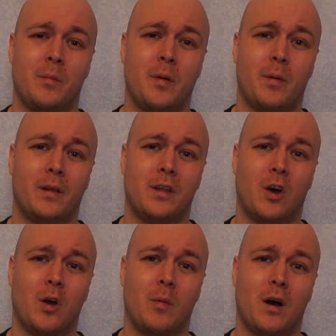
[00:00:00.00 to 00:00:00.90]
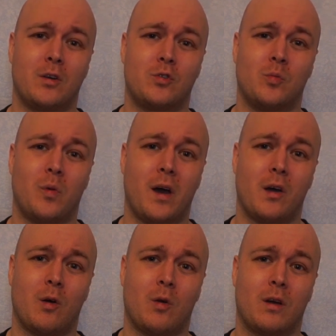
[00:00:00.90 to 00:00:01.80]
People know about
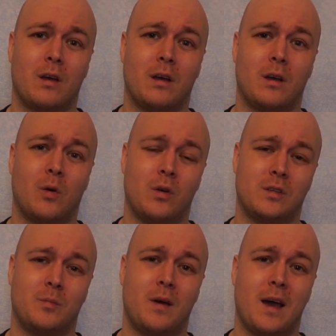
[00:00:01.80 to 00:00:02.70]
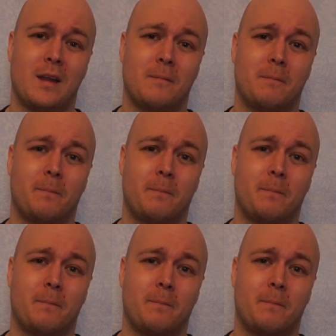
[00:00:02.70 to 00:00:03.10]
Schumacher, who is bad.